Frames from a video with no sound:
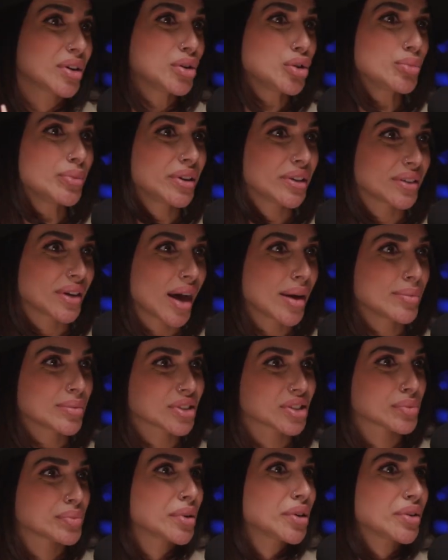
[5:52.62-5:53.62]
a human. I'm a
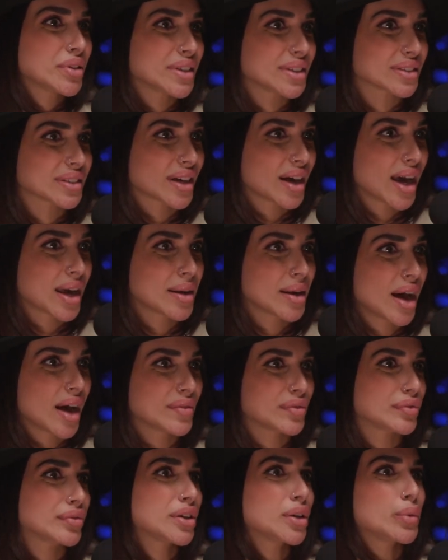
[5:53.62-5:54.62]
spirit. I have
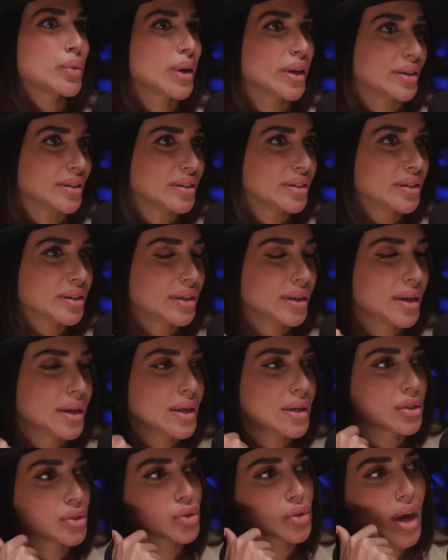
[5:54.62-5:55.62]
free will.
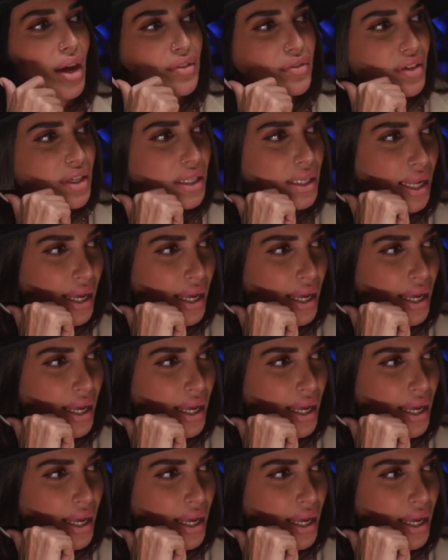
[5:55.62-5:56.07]
So I feel